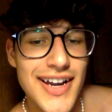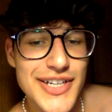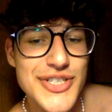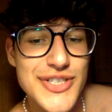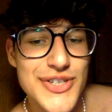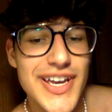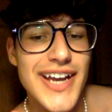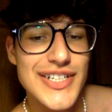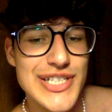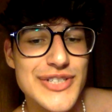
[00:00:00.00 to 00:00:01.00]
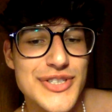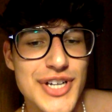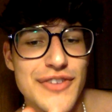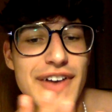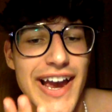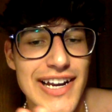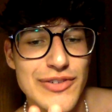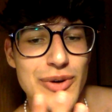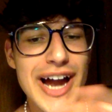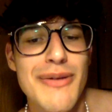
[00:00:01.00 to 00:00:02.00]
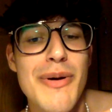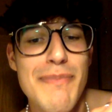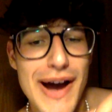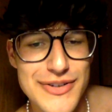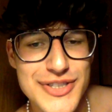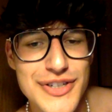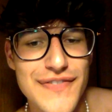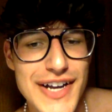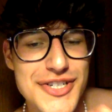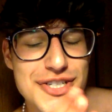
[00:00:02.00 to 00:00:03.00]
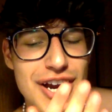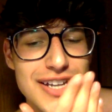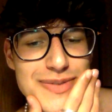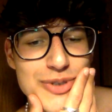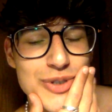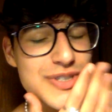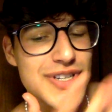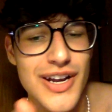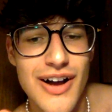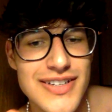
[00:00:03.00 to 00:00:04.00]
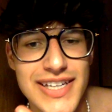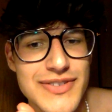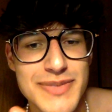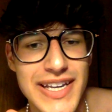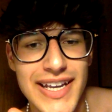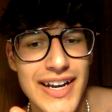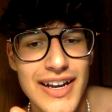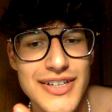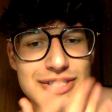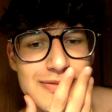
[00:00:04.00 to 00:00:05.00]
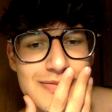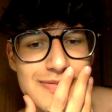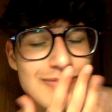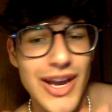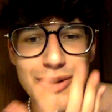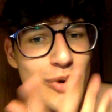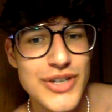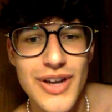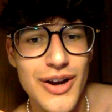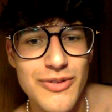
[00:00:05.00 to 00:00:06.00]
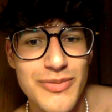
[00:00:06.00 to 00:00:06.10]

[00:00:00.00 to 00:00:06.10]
I literally took English literature for A-level, and I'm about to do a fashion journalism course and I can't even speak English. Like, what is going on with